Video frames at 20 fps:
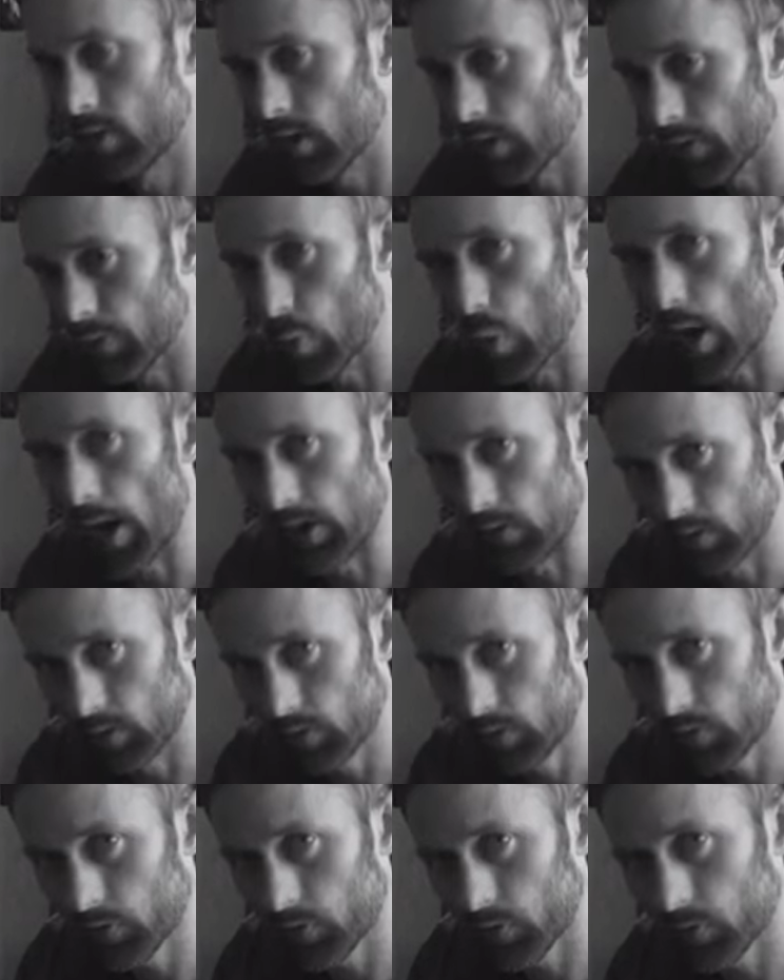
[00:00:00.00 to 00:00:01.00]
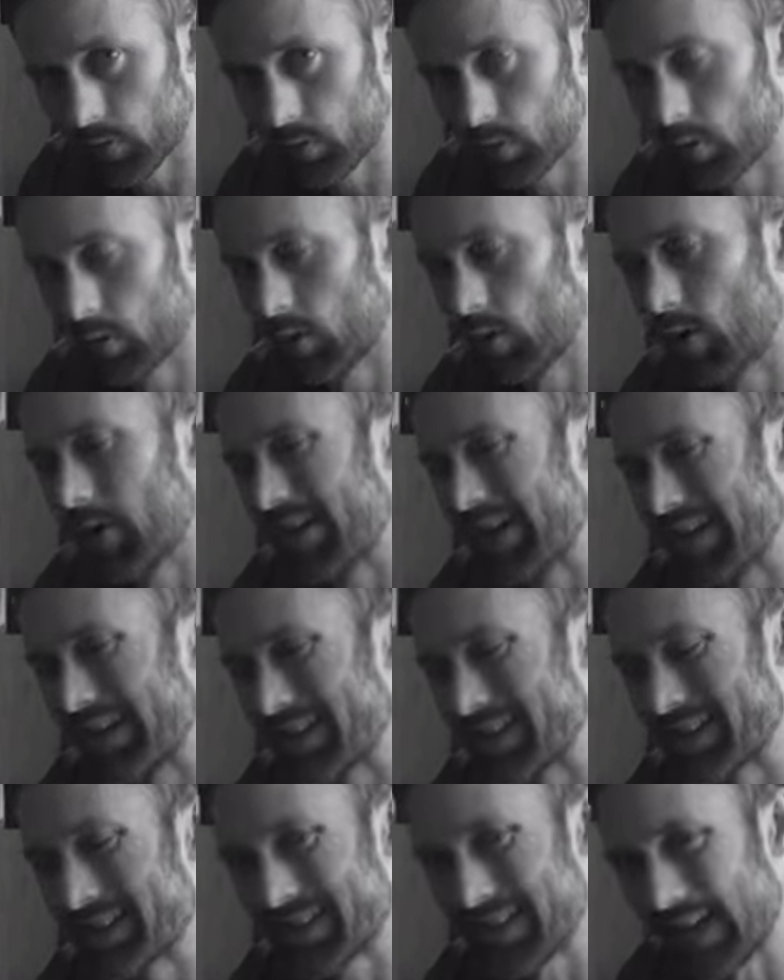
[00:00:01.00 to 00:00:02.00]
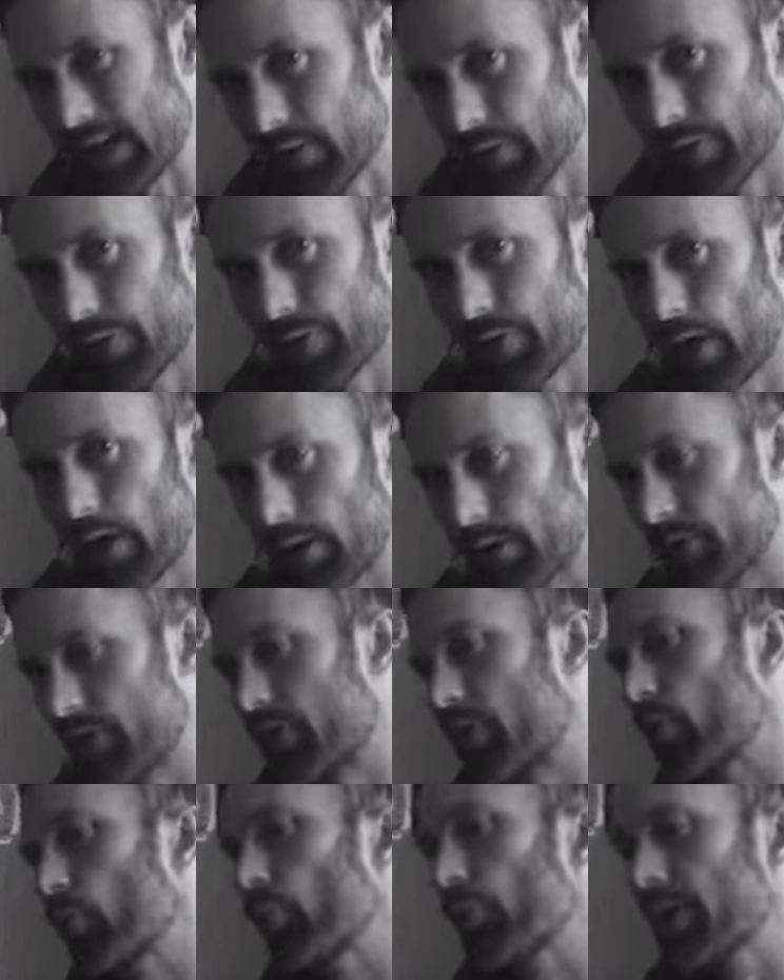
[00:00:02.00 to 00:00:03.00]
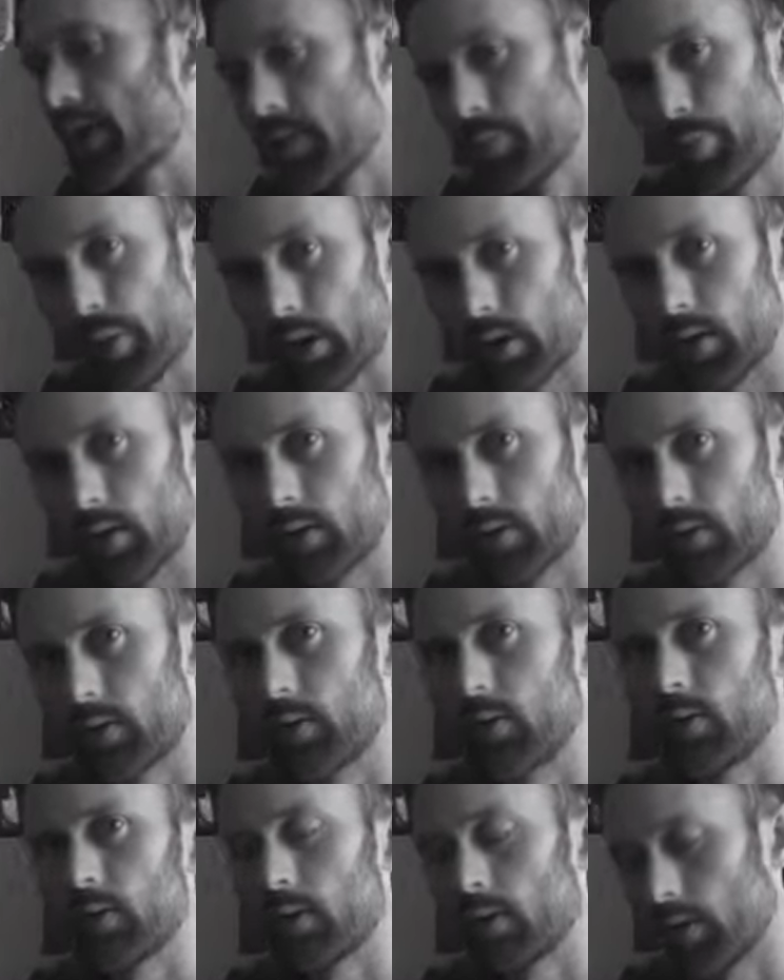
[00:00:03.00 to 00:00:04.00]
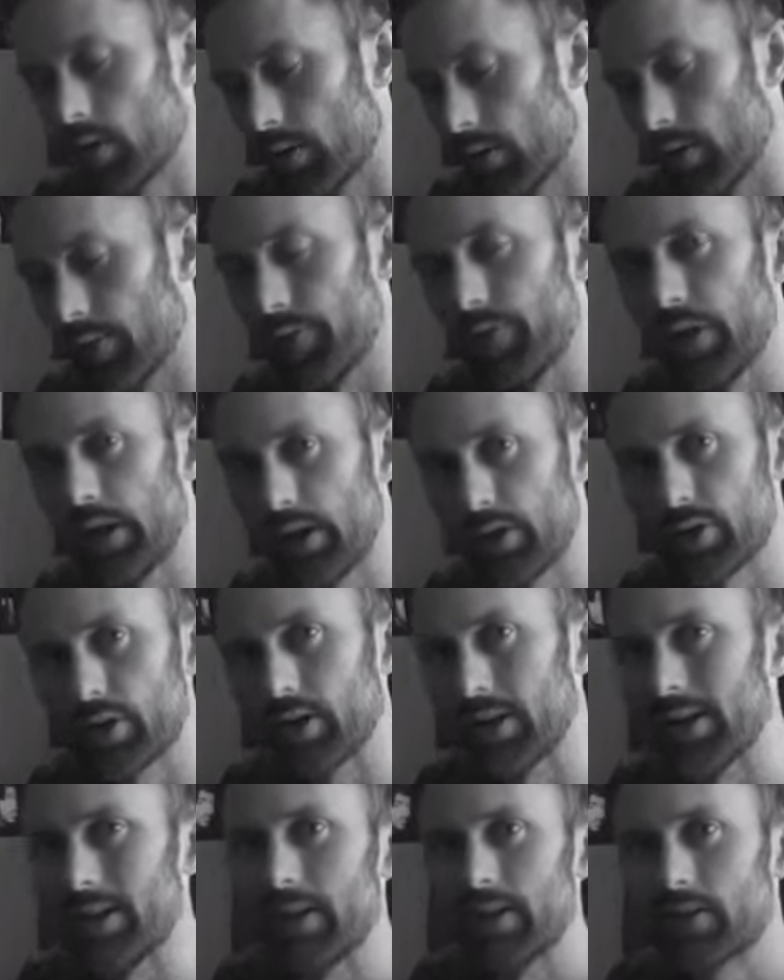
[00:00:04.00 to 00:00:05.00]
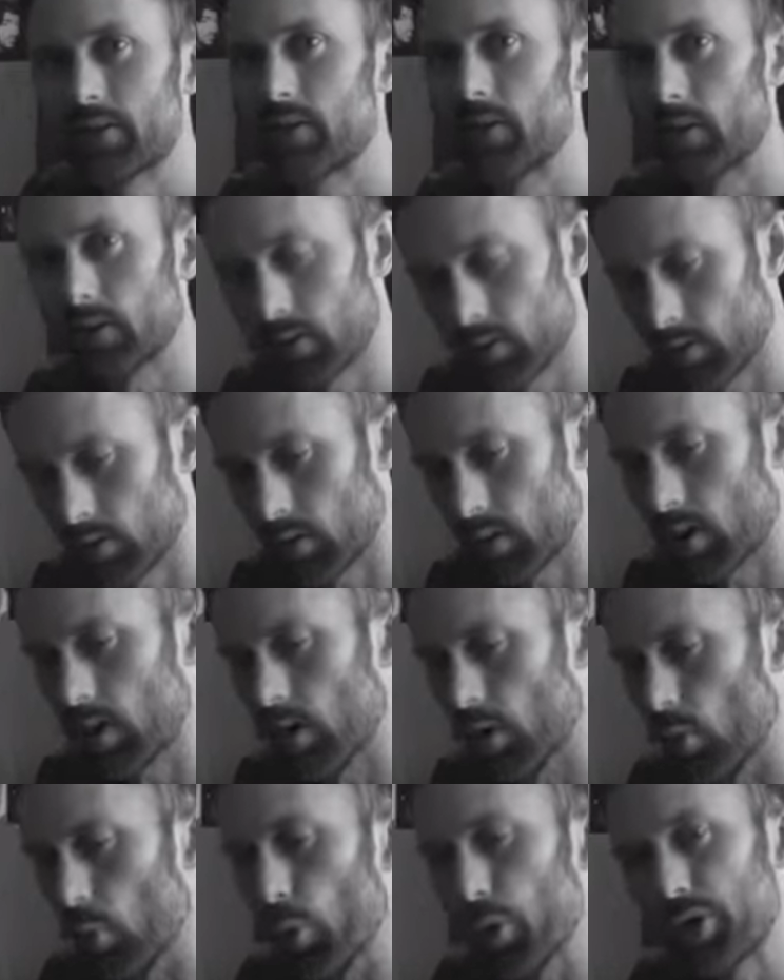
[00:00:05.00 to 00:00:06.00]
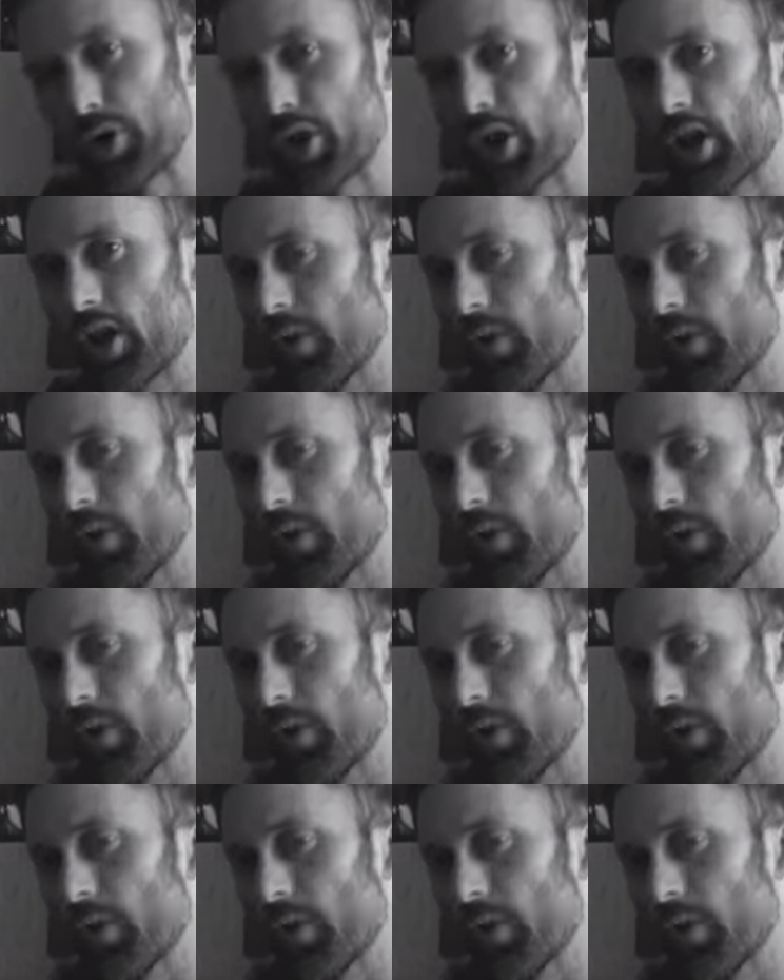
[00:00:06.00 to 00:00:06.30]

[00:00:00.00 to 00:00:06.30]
of Wales sent funds to rebuild the village Lidice, which